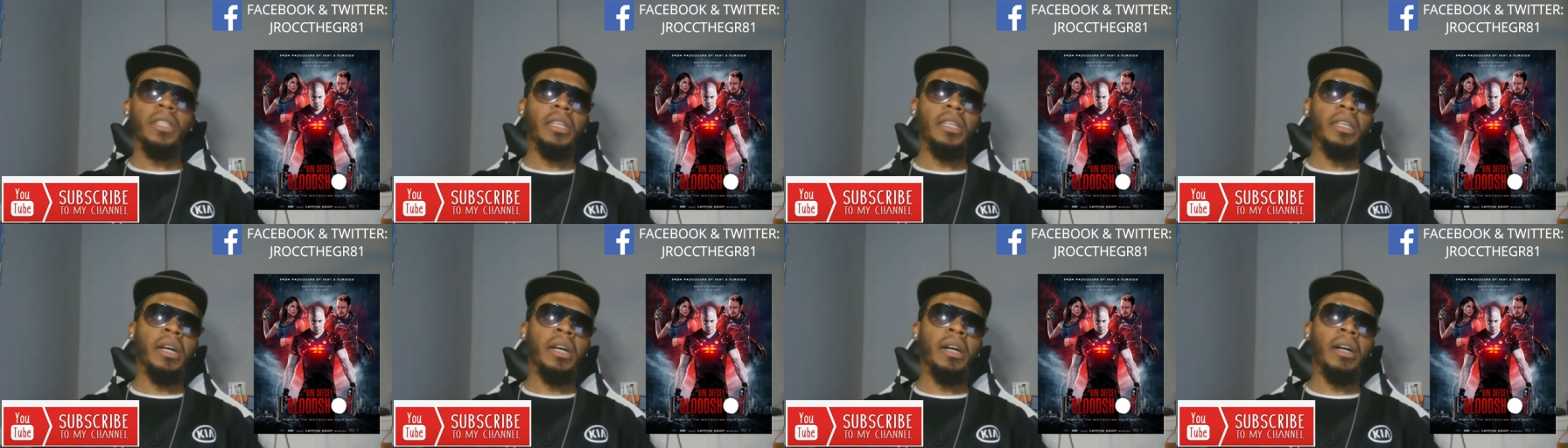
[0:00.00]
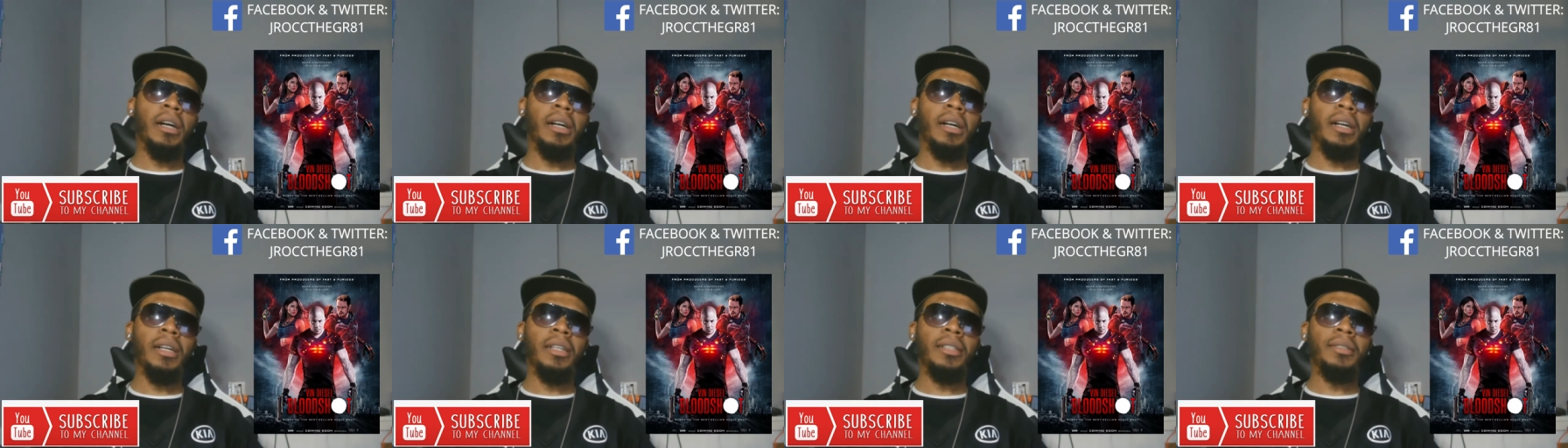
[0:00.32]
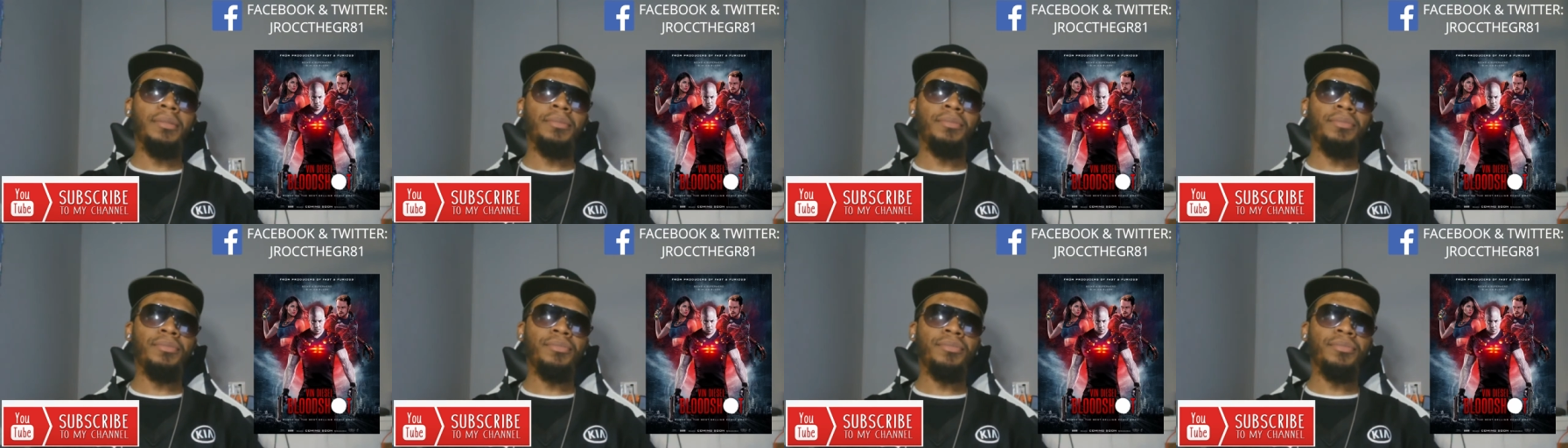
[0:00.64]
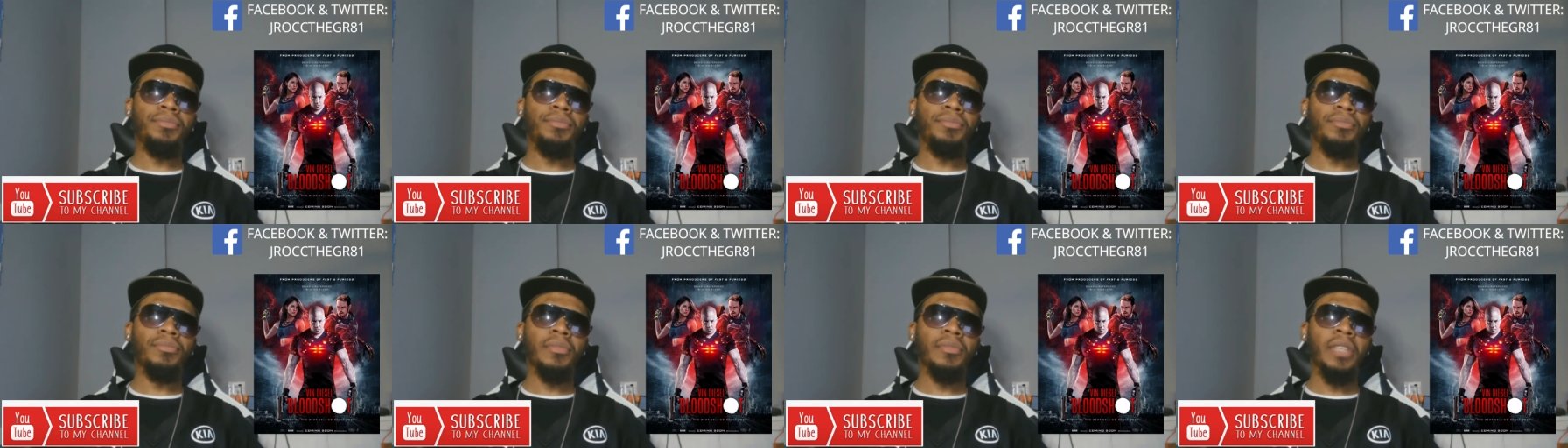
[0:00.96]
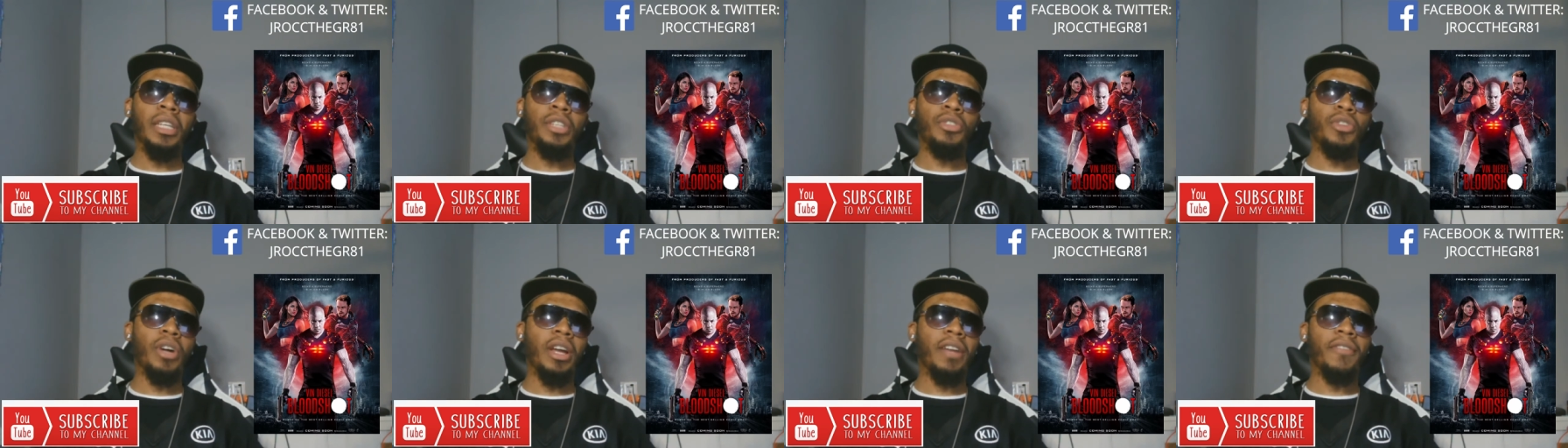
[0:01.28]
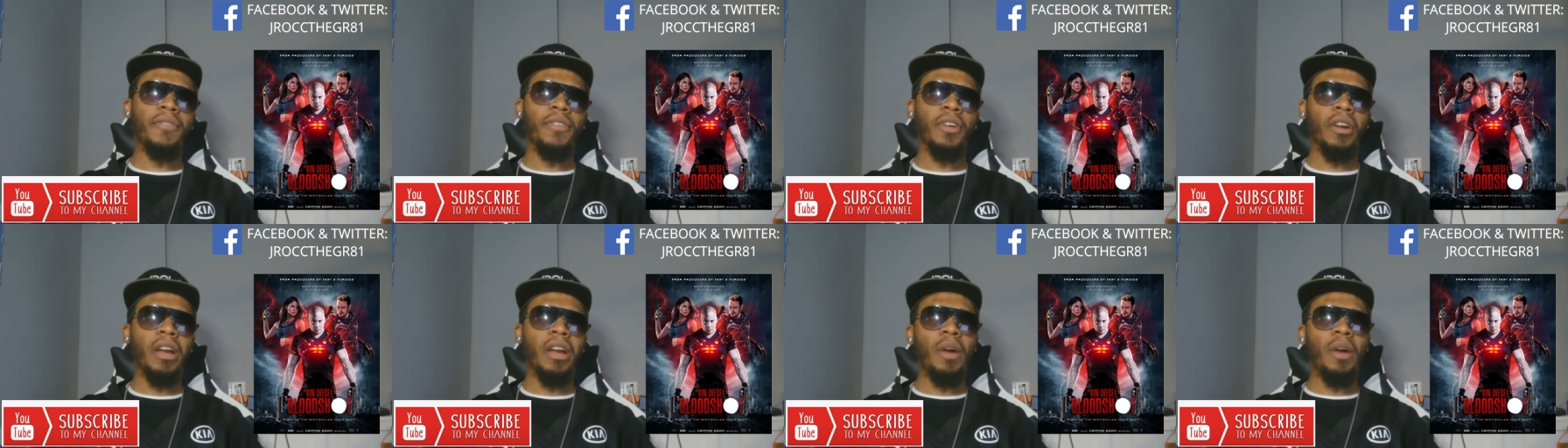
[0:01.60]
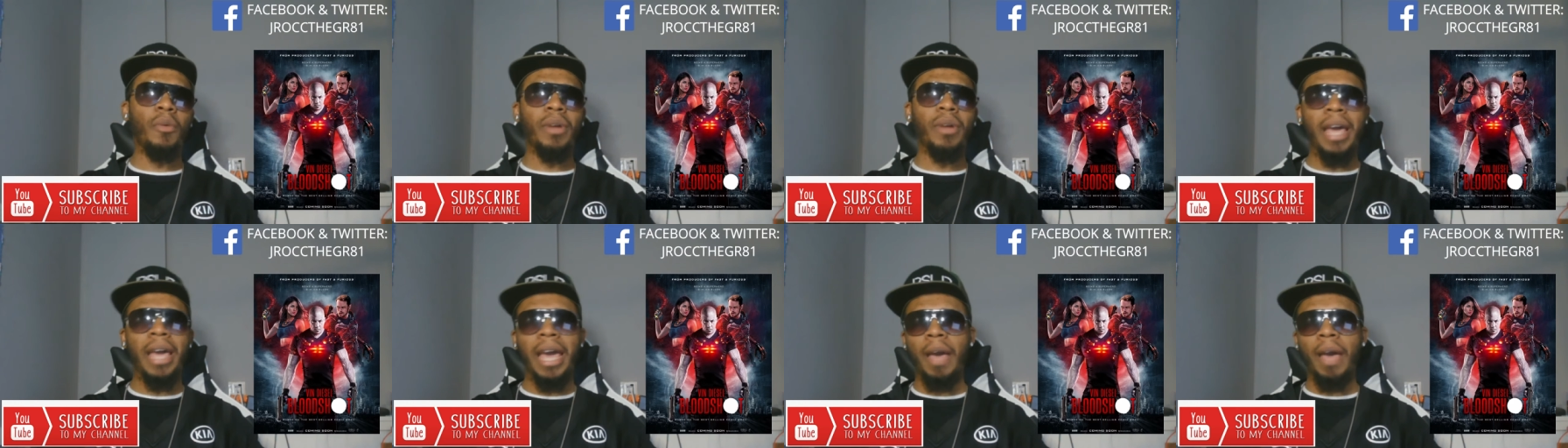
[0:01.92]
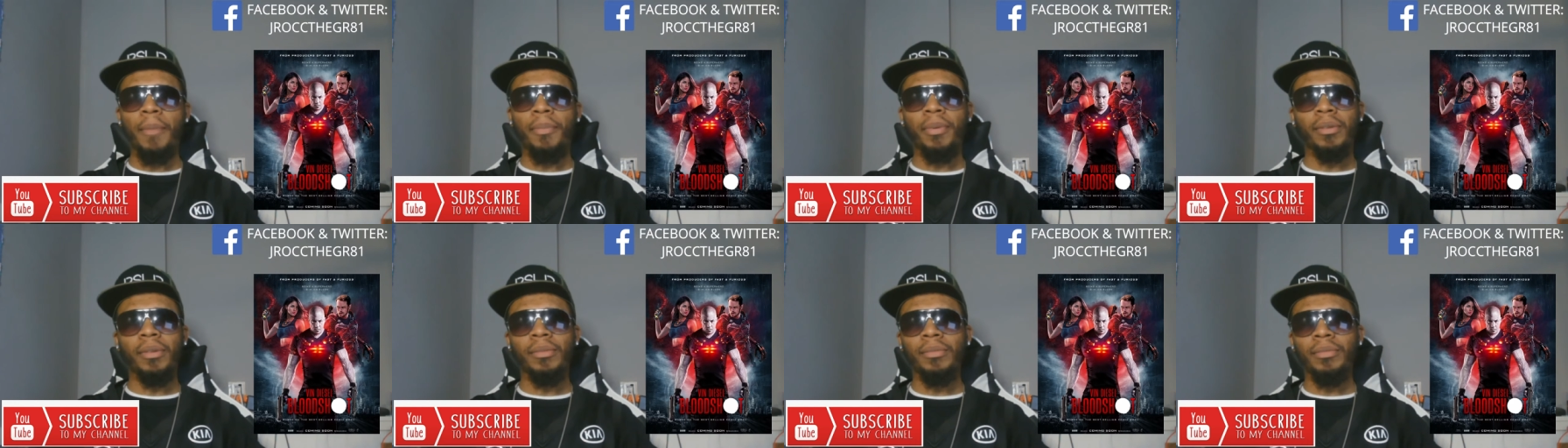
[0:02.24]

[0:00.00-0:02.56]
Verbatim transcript: um, and try to figure out what happened